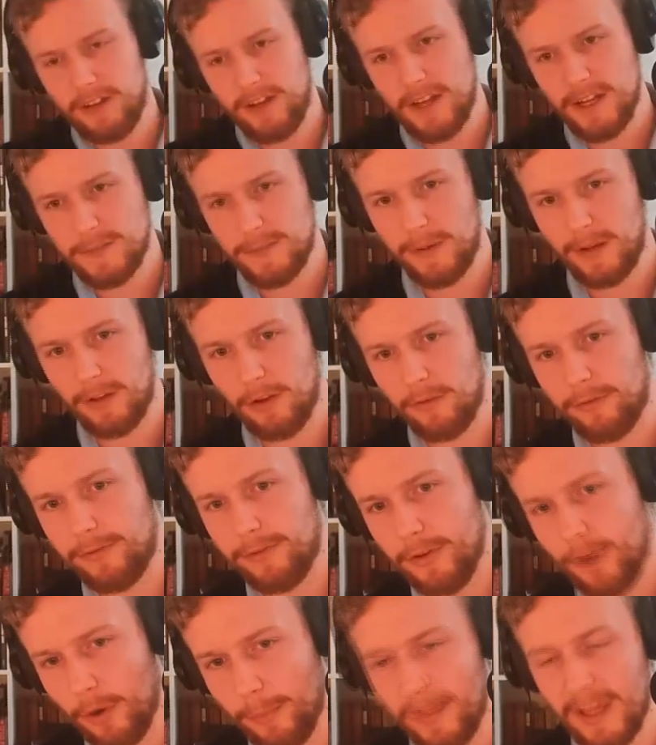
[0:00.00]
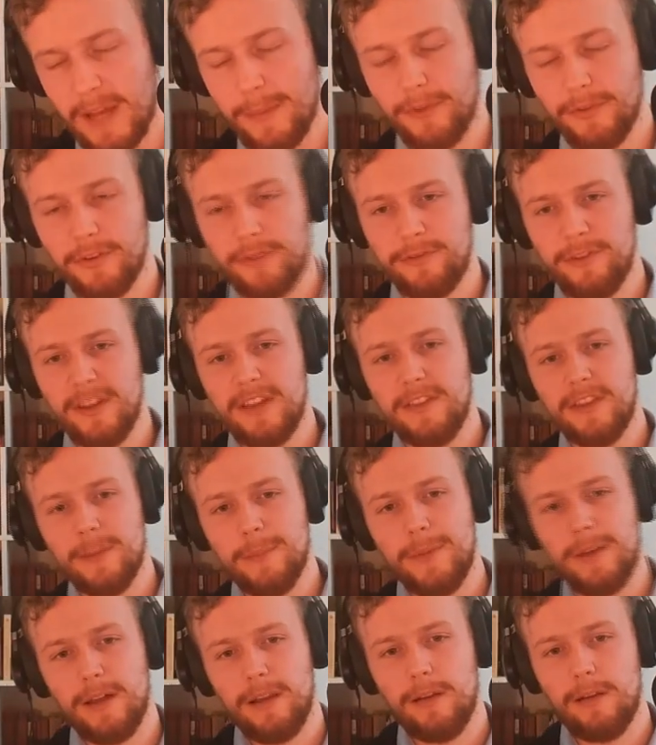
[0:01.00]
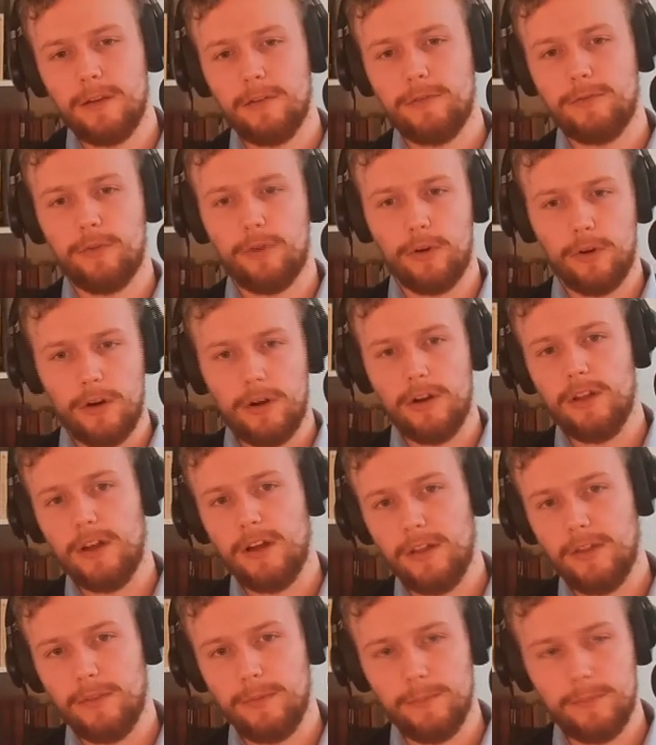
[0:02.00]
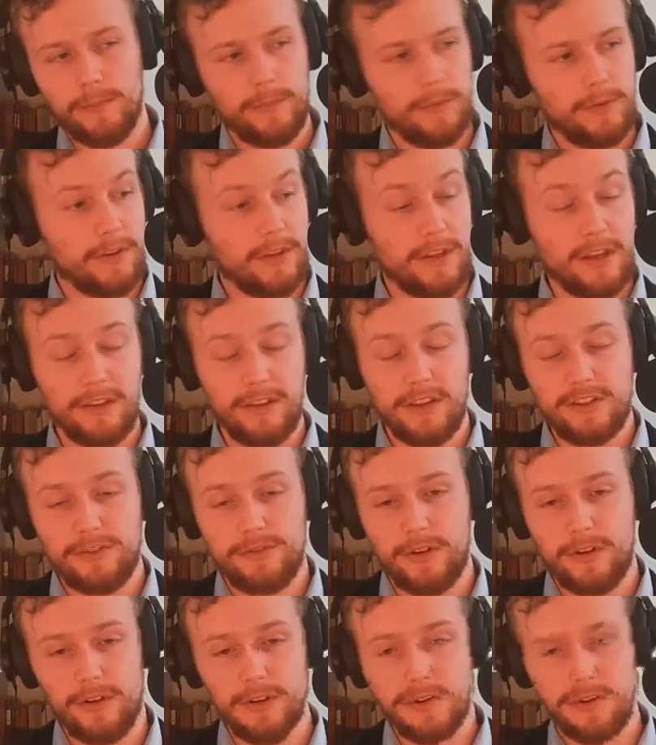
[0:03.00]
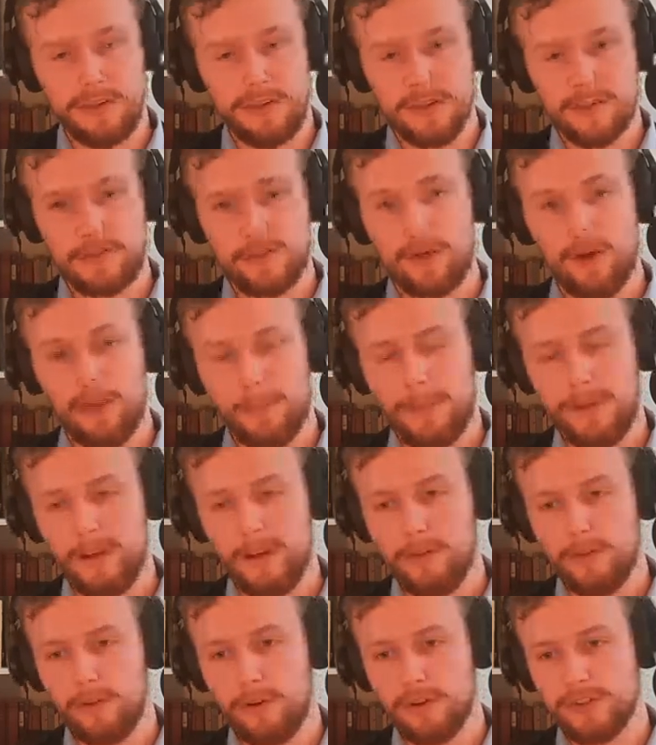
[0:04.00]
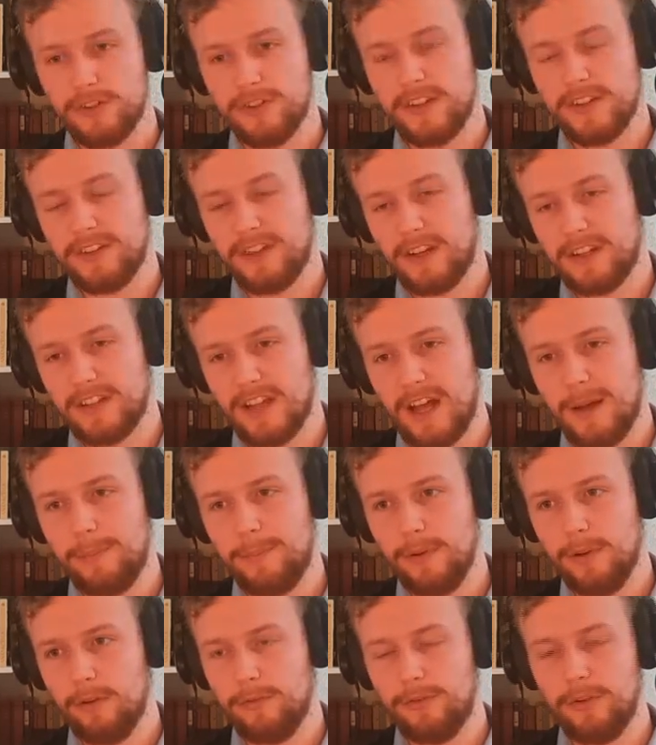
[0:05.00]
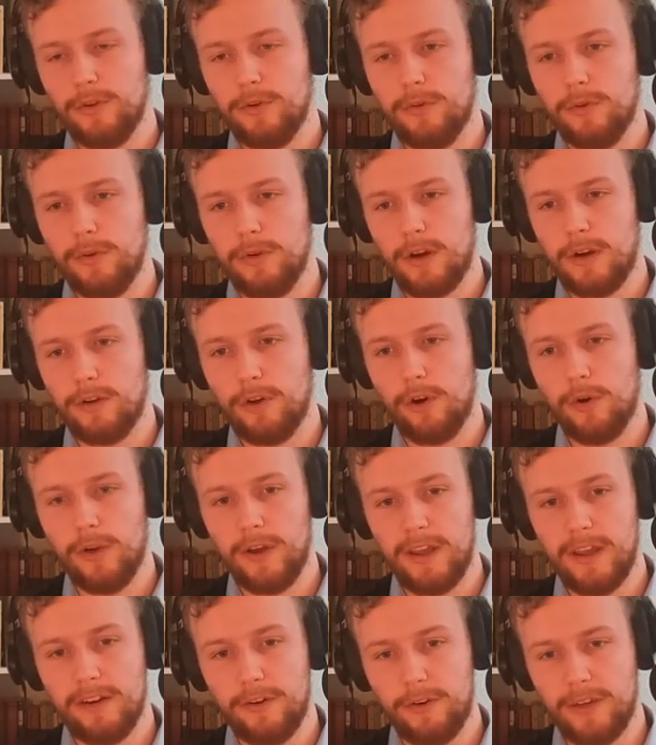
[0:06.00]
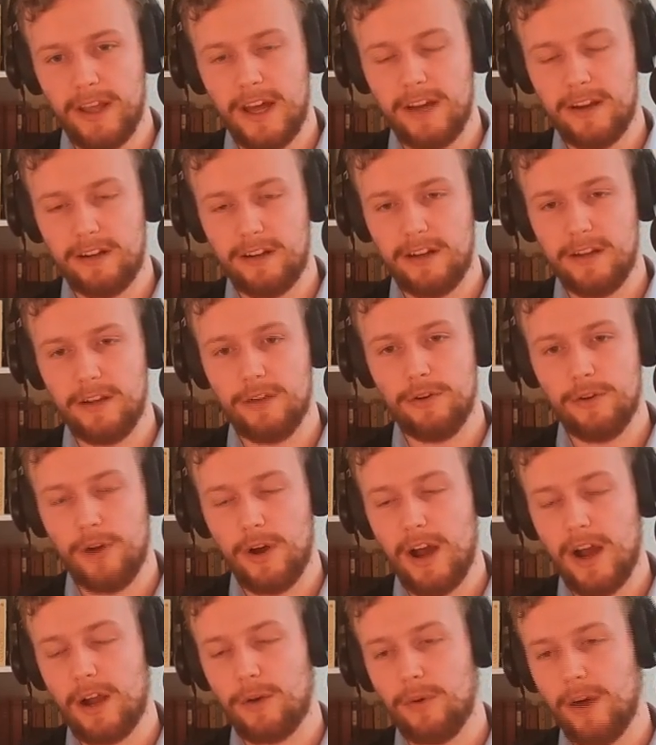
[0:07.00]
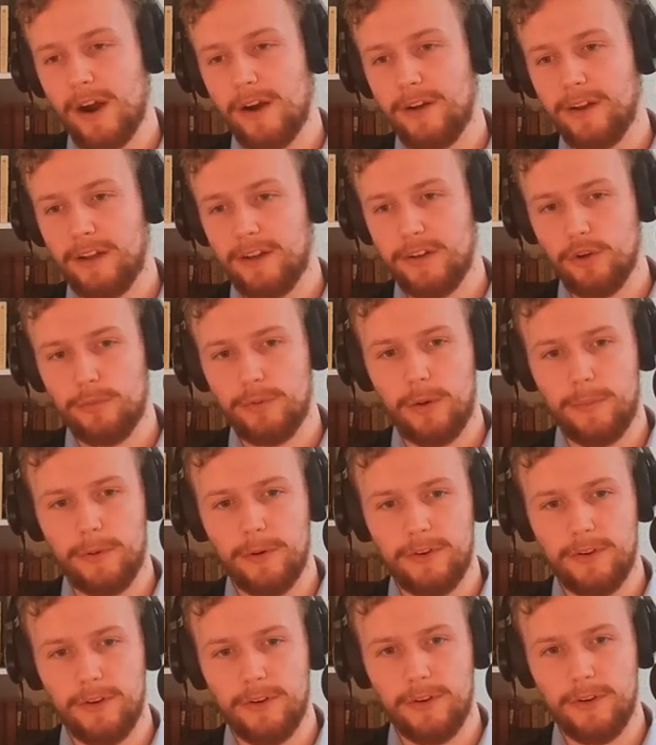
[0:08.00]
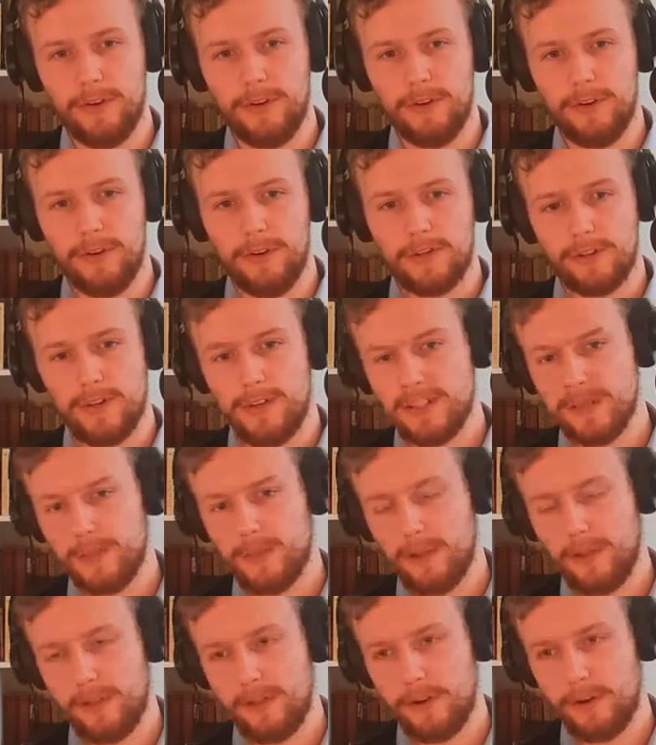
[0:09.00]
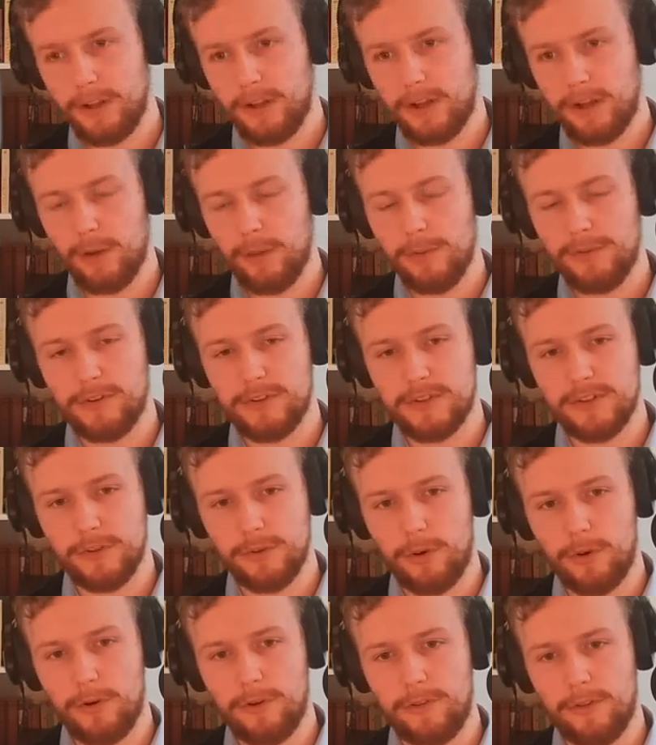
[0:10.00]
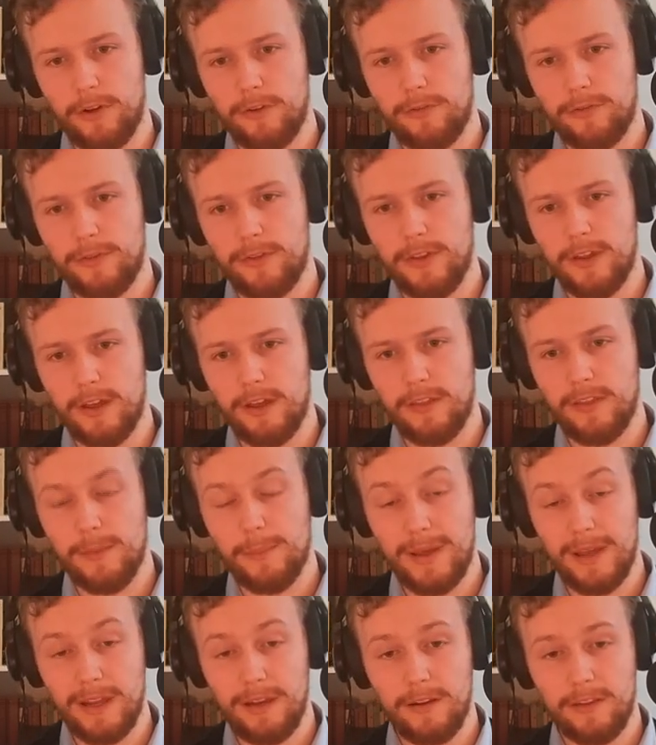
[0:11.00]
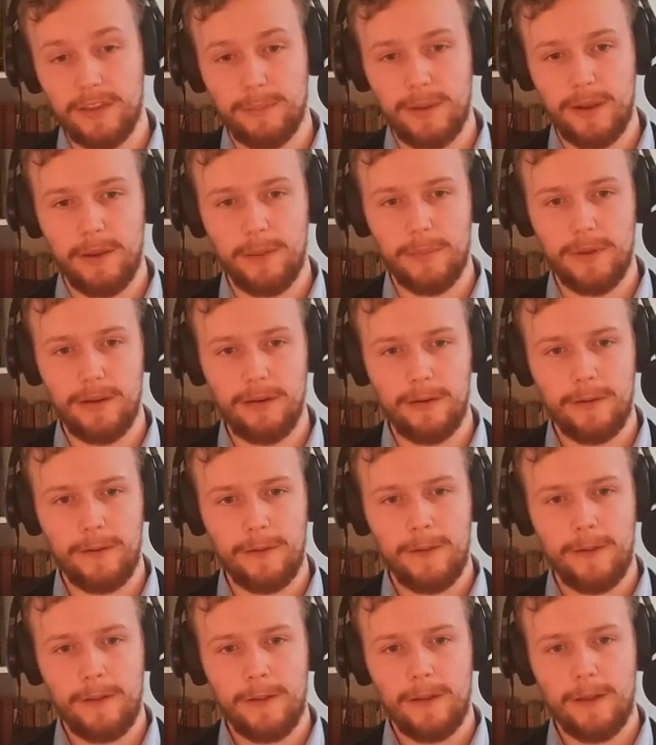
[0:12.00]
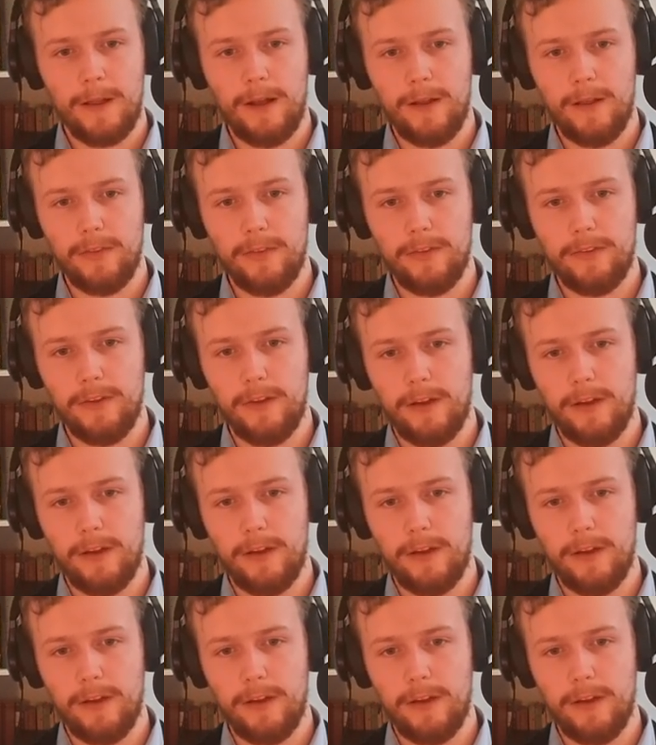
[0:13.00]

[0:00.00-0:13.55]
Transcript: aspect of being able to feed the mill for the Ying district is Kuanping, of course, and that's an example of you growing inorganically, acquiring a new property. So it's about 30 kilometers north of the mill, the planned mill, and